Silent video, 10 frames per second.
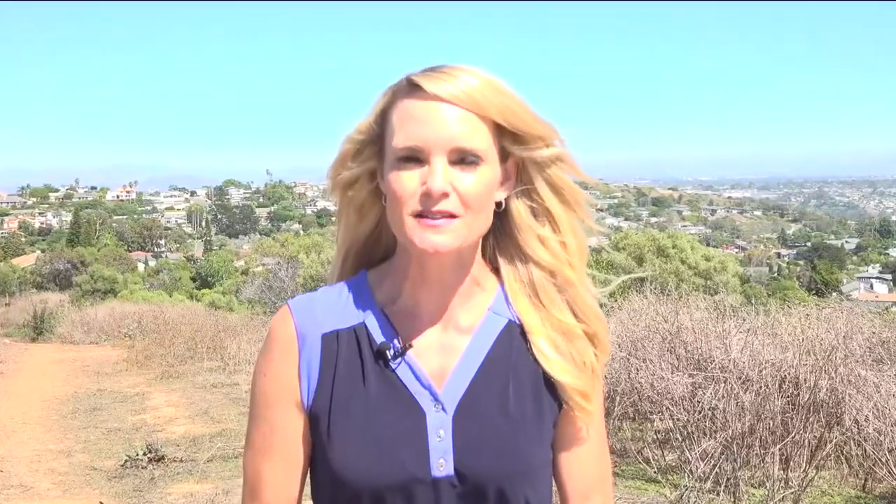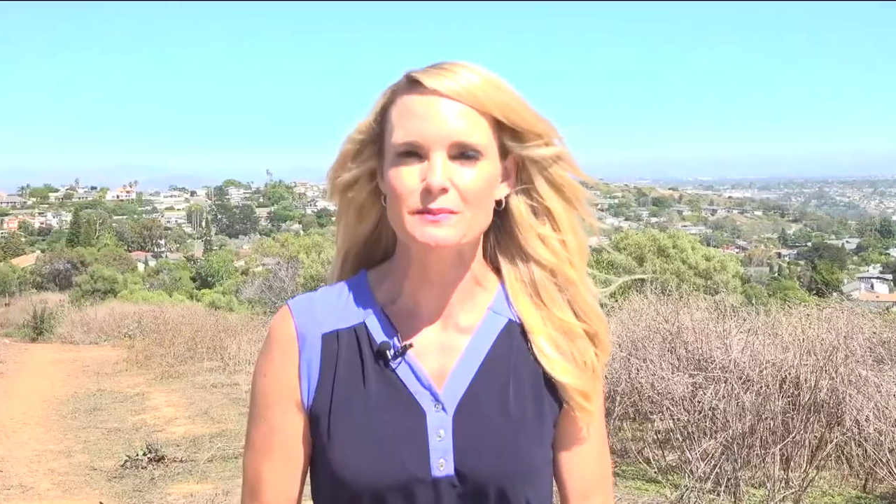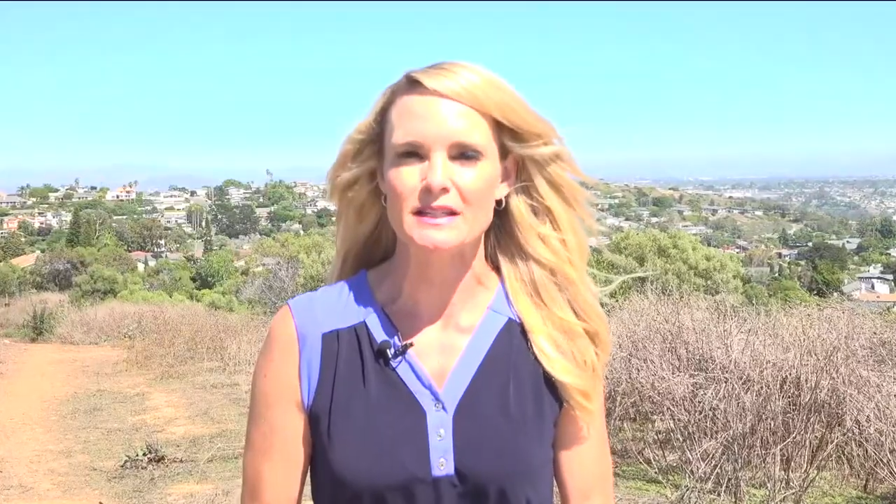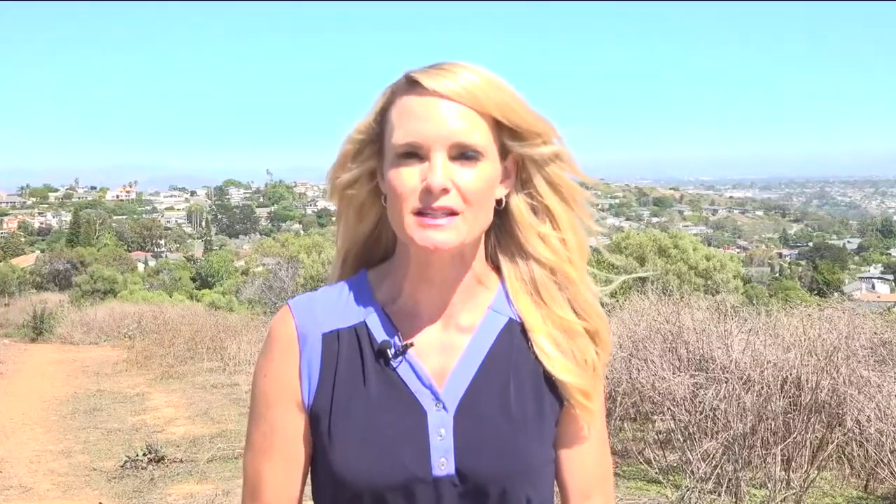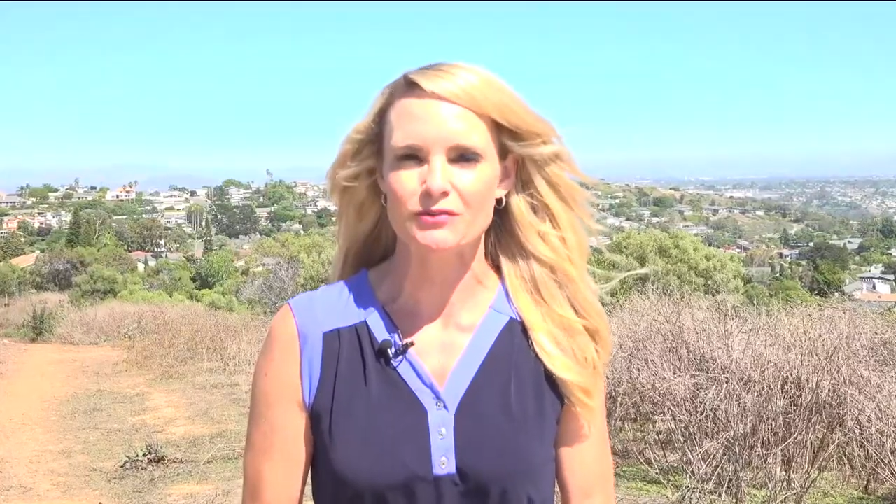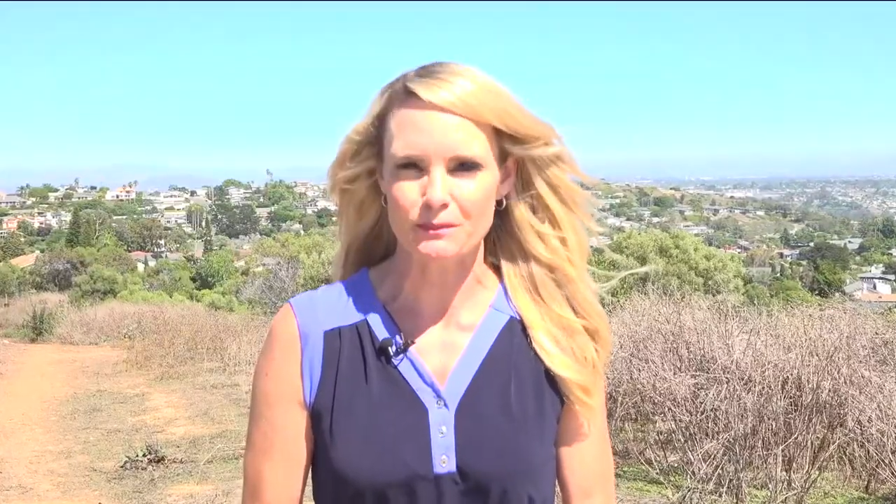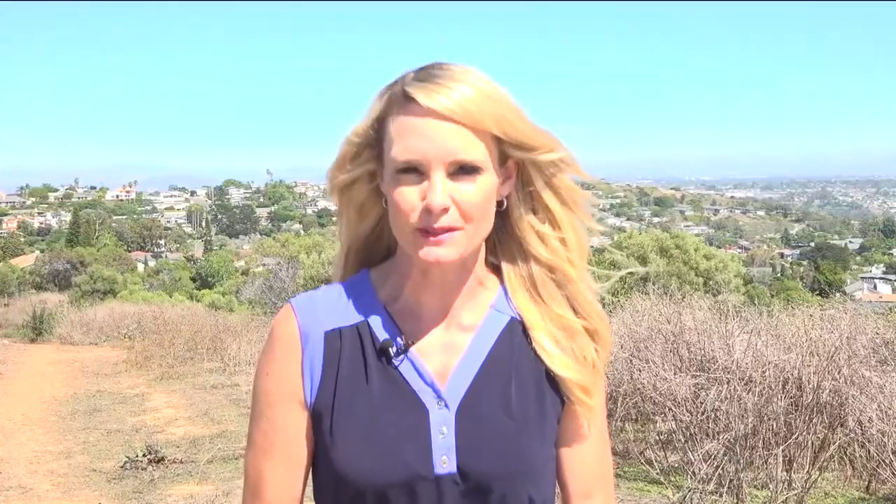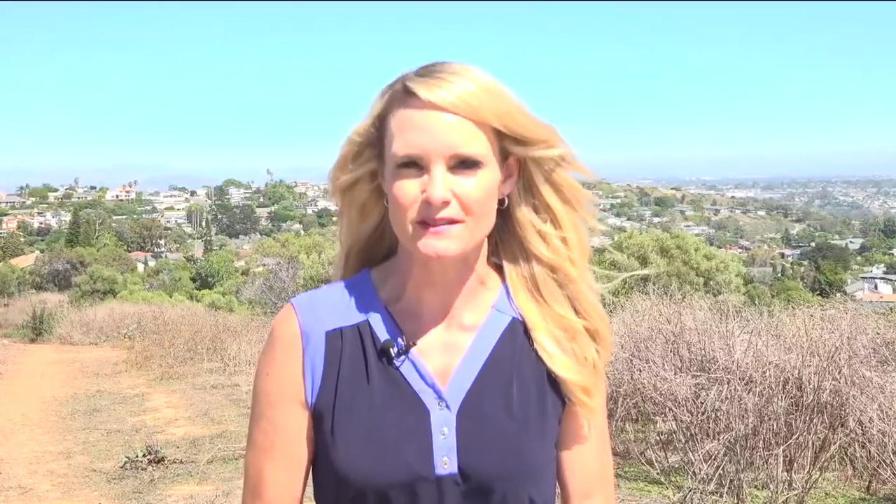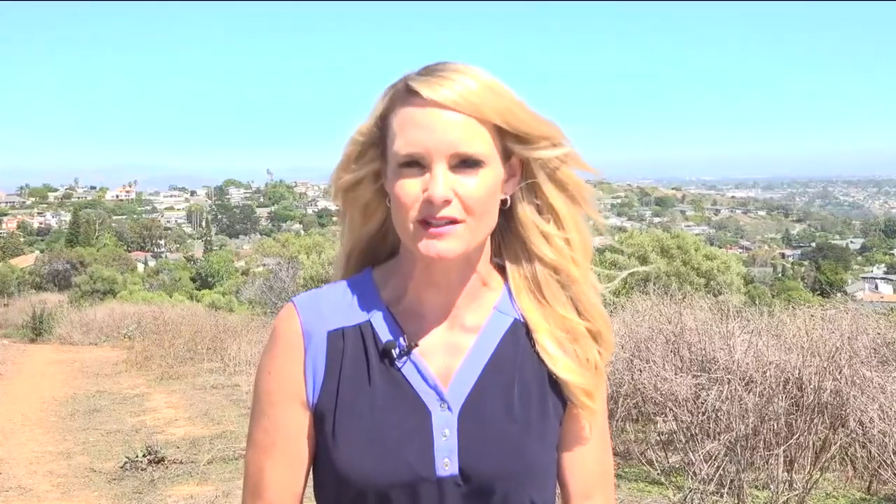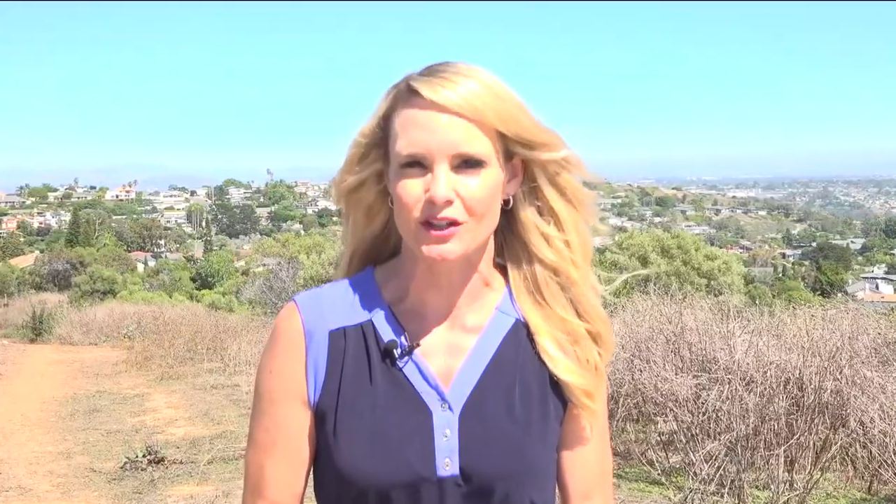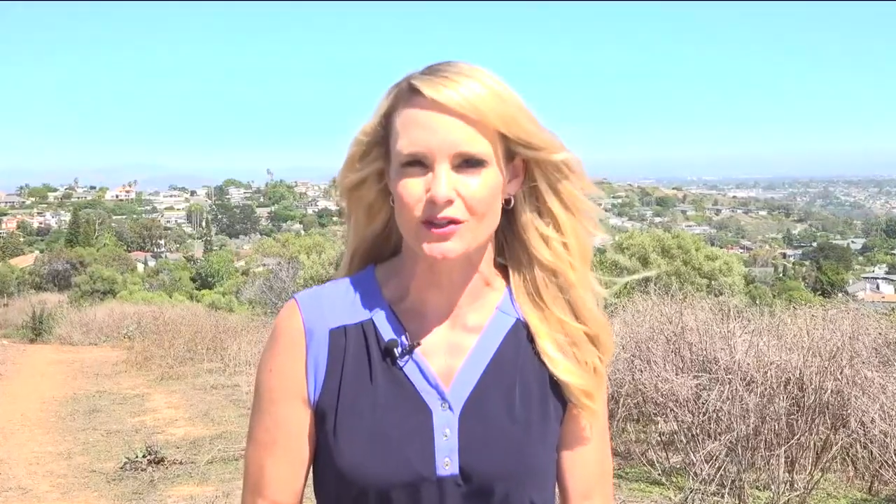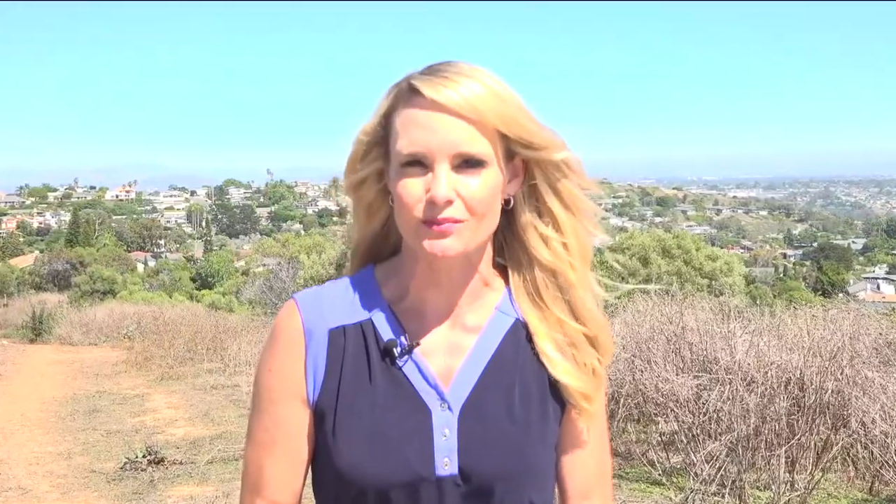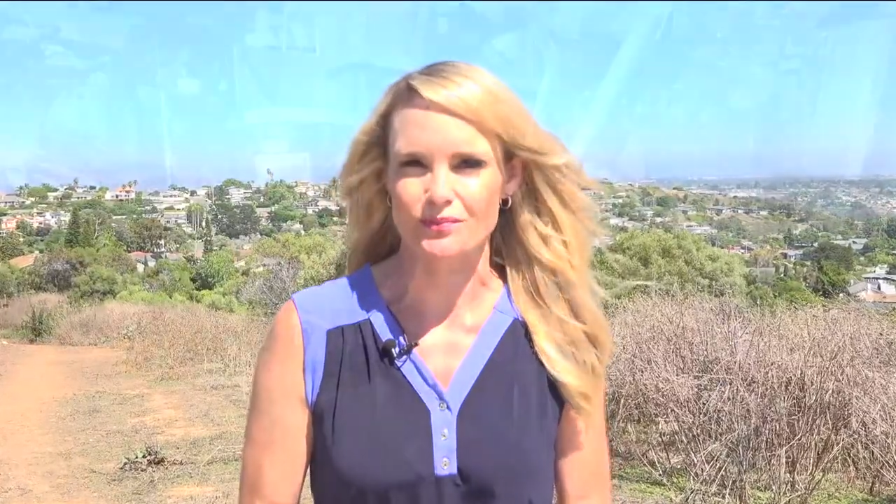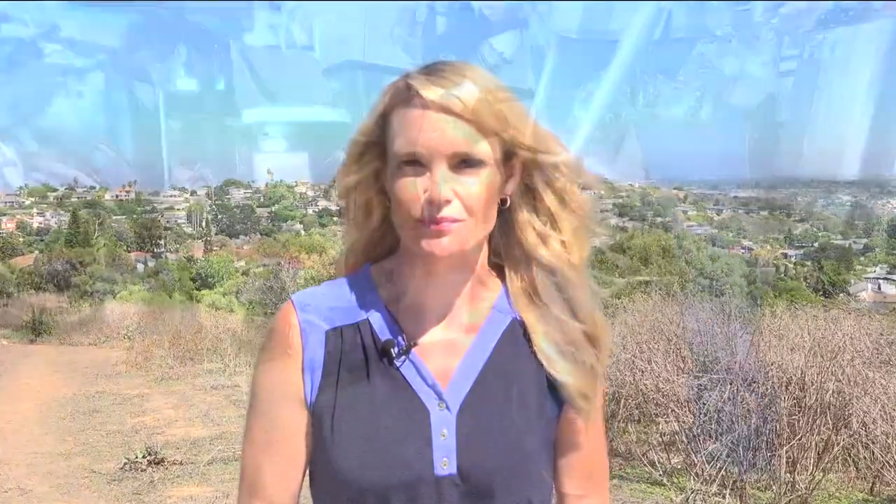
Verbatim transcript: to be even busier.